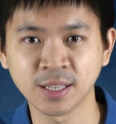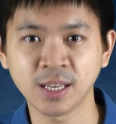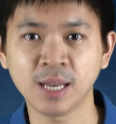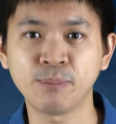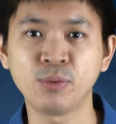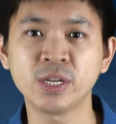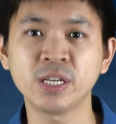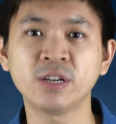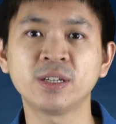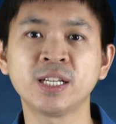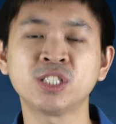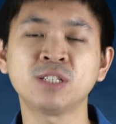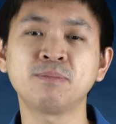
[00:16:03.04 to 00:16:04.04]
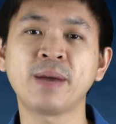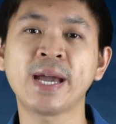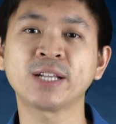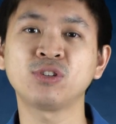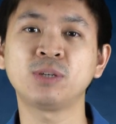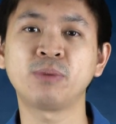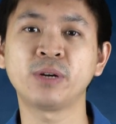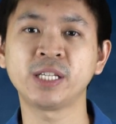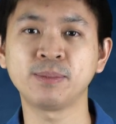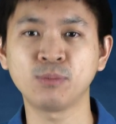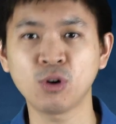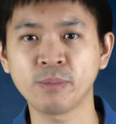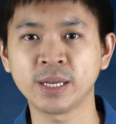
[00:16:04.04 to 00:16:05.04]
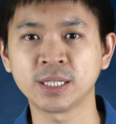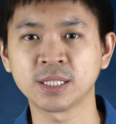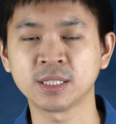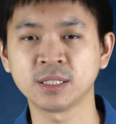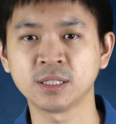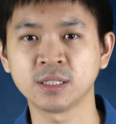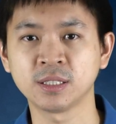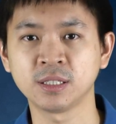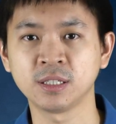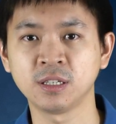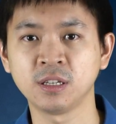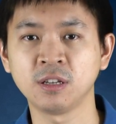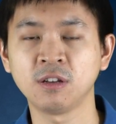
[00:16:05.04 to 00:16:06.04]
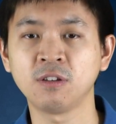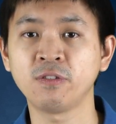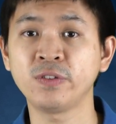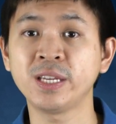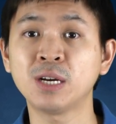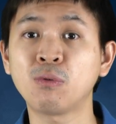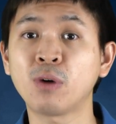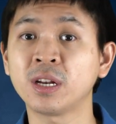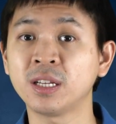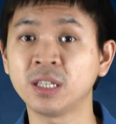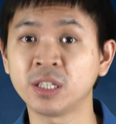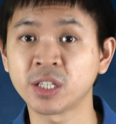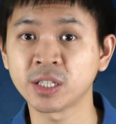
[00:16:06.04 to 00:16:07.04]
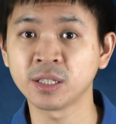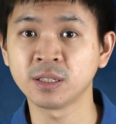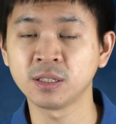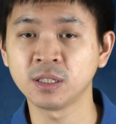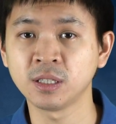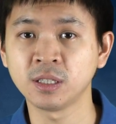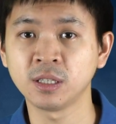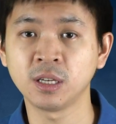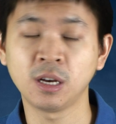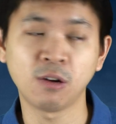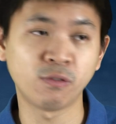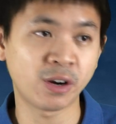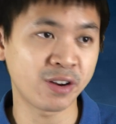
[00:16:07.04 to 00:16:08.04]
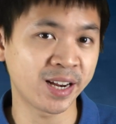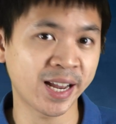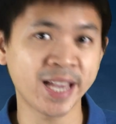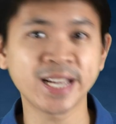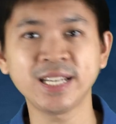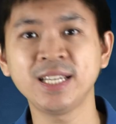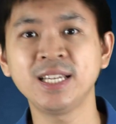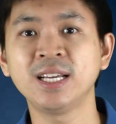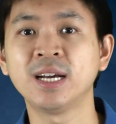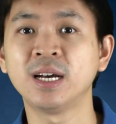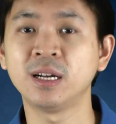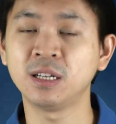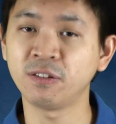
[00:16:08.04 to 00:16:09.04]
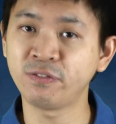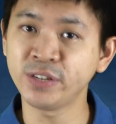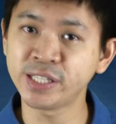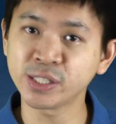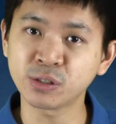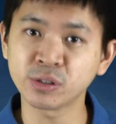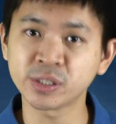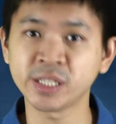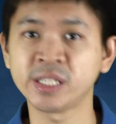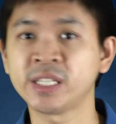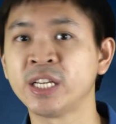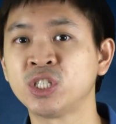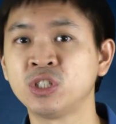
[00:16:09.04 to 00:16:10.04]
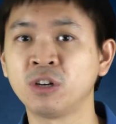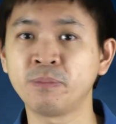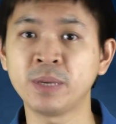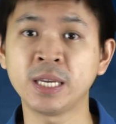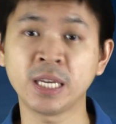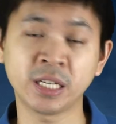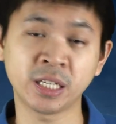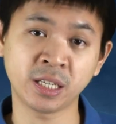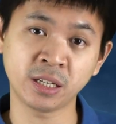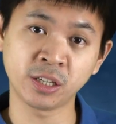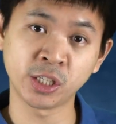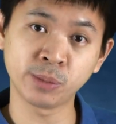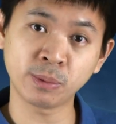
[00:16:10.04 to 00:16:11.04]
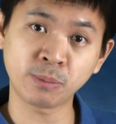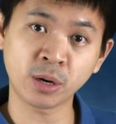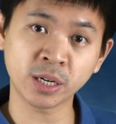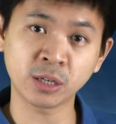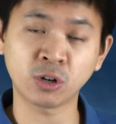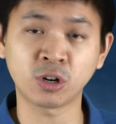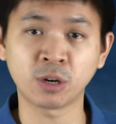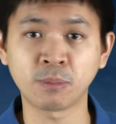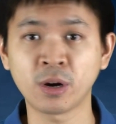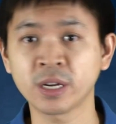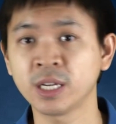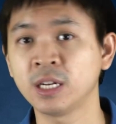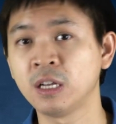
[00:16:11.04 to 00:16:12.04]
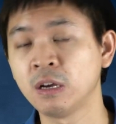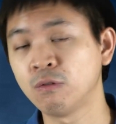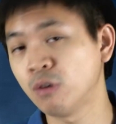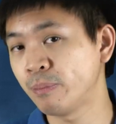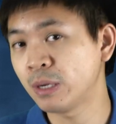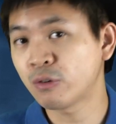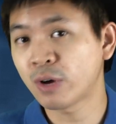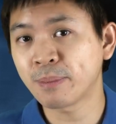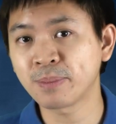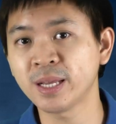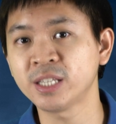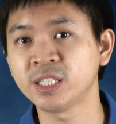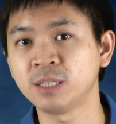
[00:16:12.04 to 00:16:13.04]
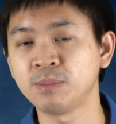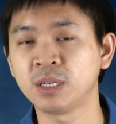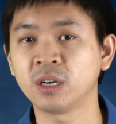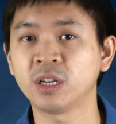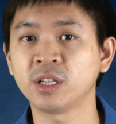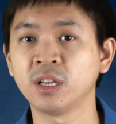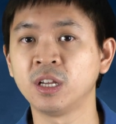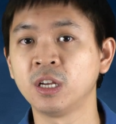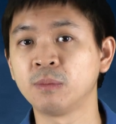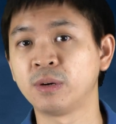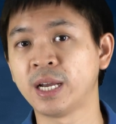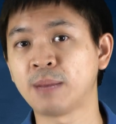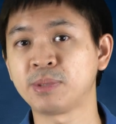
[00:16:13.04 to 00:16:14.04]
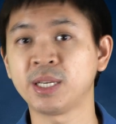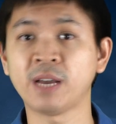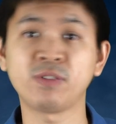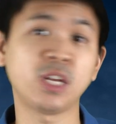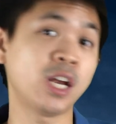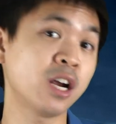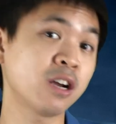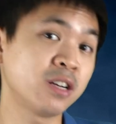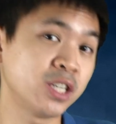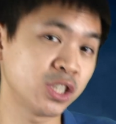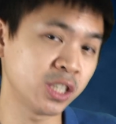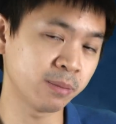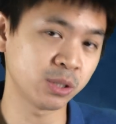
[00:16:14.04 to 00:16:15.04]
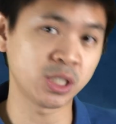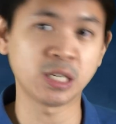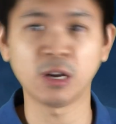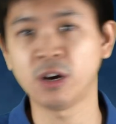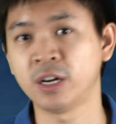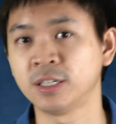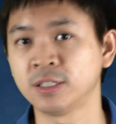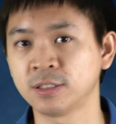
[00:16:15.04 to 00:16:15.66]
And bring your attention back to the present moment. Feel what is. Very likely, the physical sensation of being in a supermarket or a market will be quite pleasant because perhaps they have the air conditioning machine on,